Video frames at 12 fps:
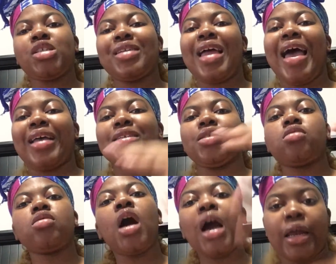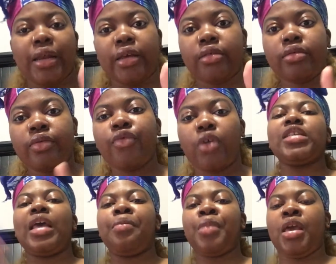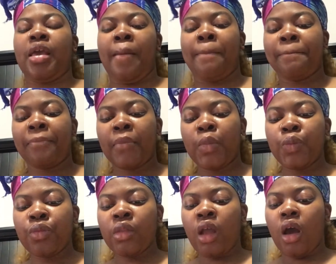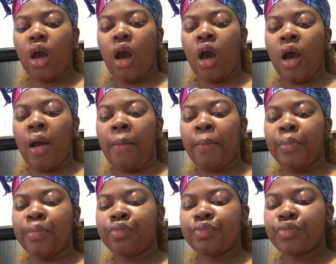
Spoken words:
/ hunting as a man.